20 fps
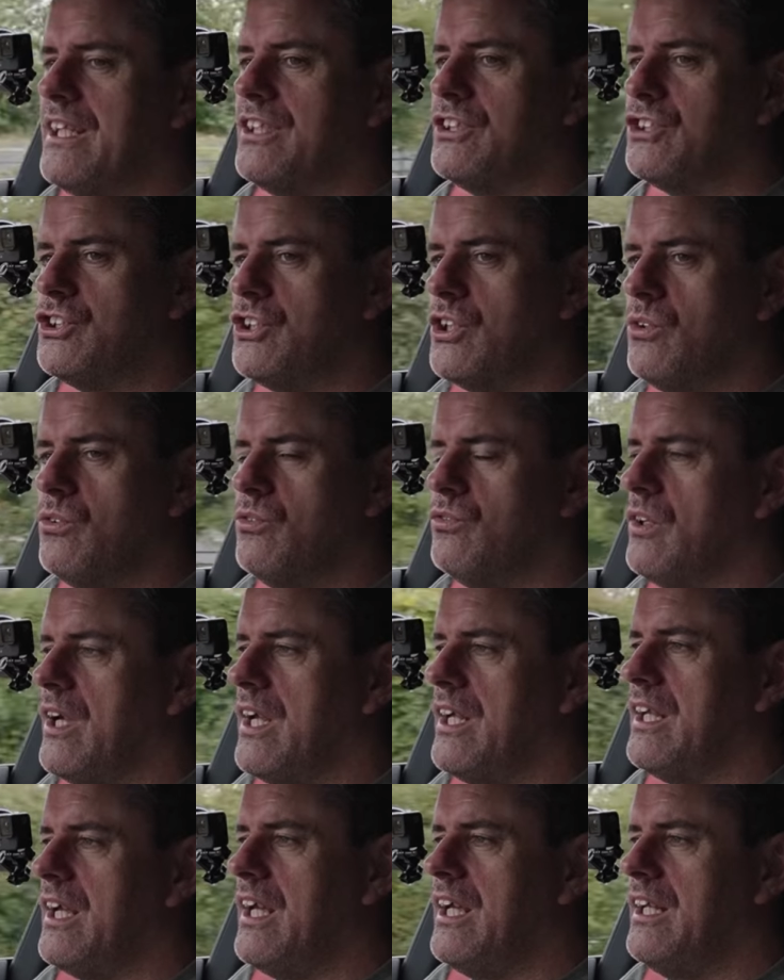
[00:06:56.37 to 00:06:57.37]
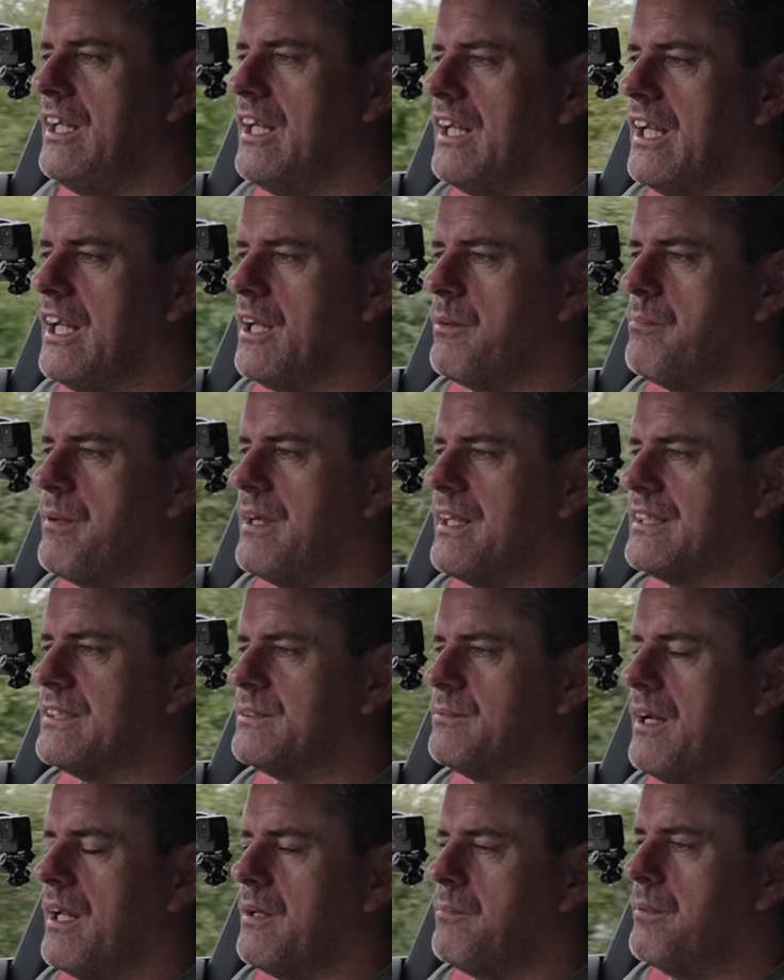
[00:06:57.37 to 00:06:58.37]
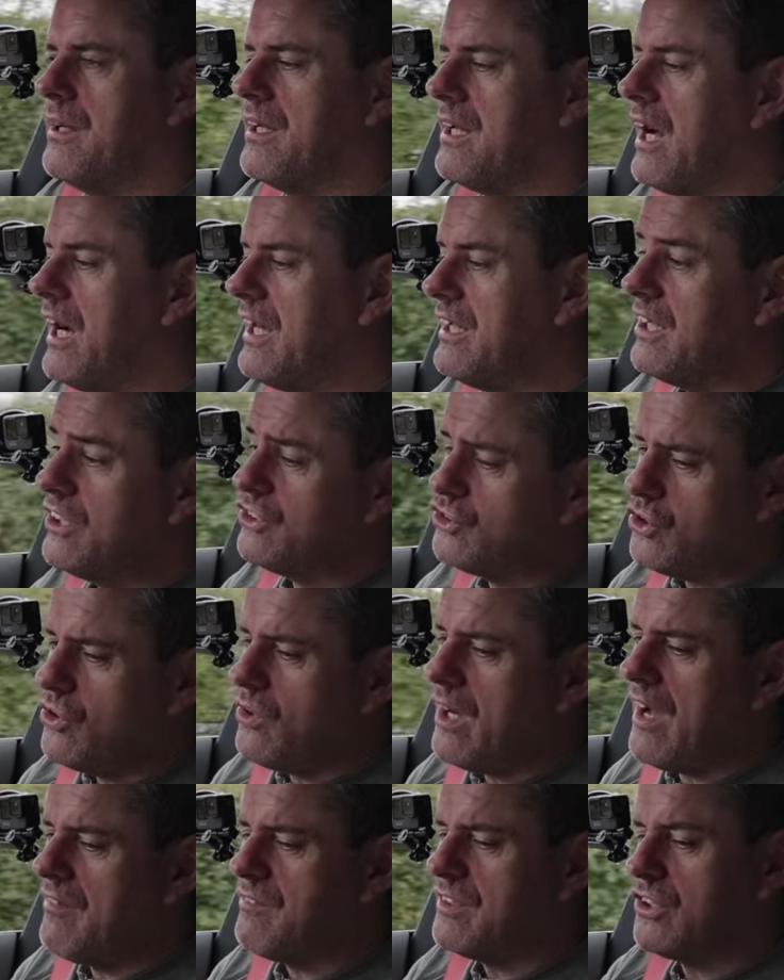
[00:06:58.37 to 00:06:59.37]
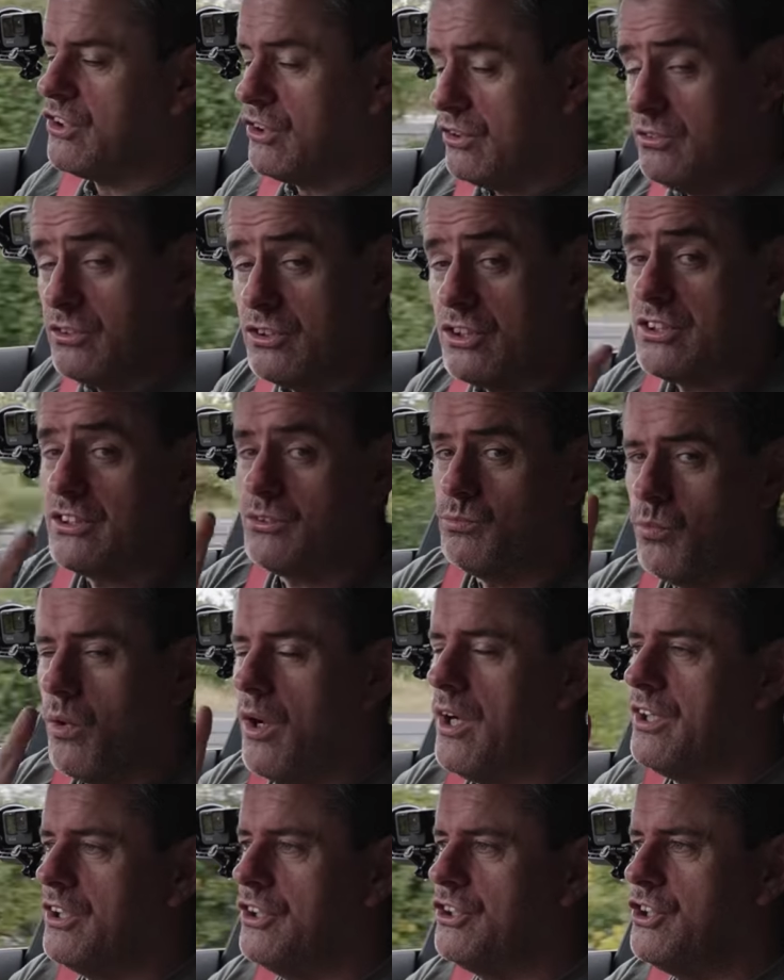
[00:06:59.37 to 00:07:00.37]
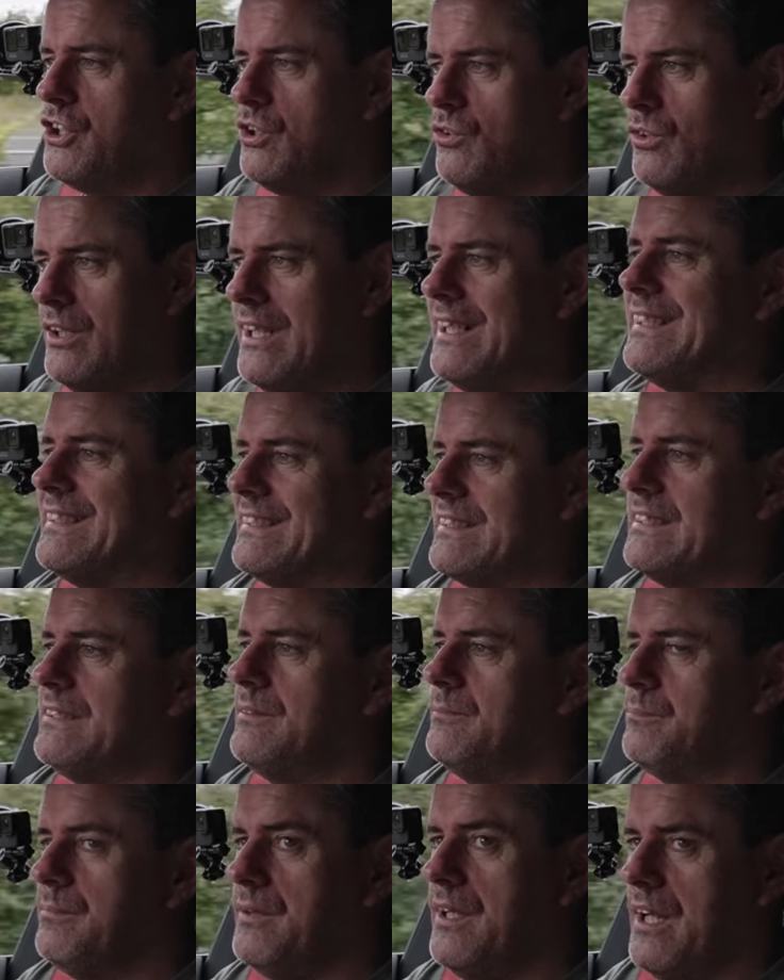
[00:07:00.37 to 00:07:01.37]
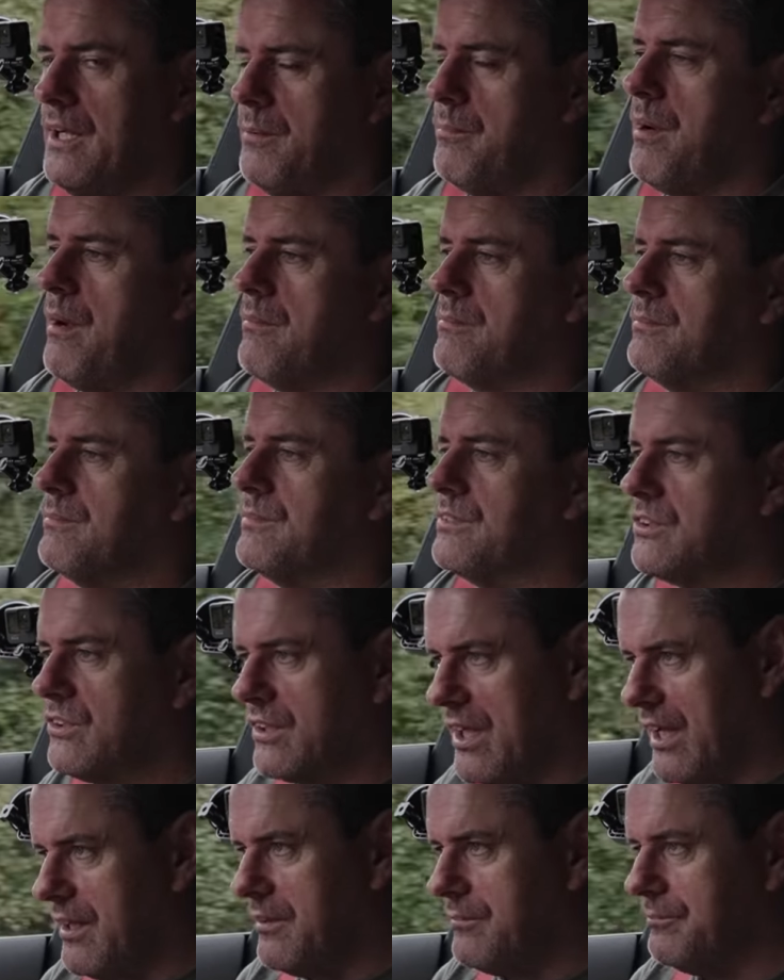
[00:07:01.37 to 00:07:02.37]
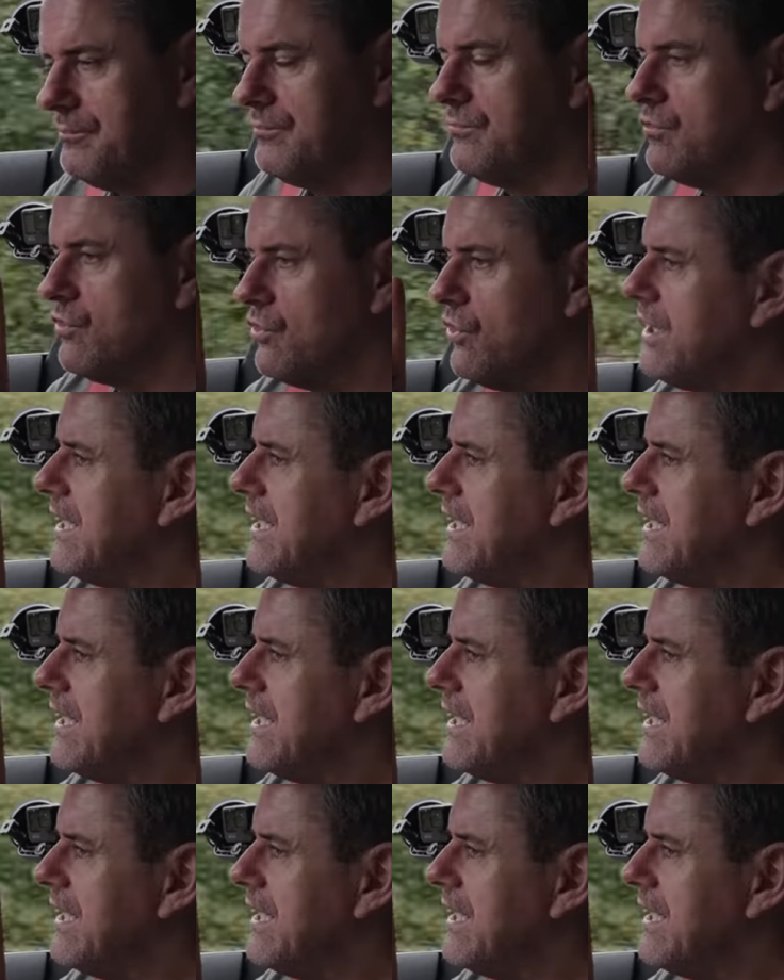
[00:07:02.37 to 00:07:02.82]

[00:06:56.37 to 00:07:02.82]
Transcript: is due in a little bit as well. But I do have just one or two little problems, okay? They're